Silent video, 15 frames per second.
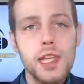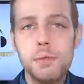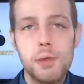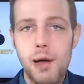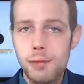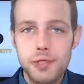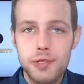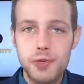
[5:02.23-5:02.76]

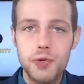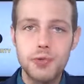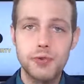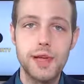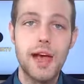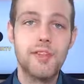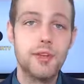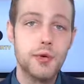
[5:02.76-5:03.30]
public schools don't
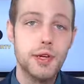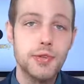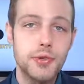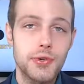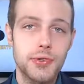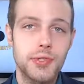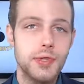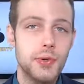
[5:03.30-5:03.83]
have the
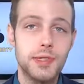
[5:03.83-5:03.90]
resources to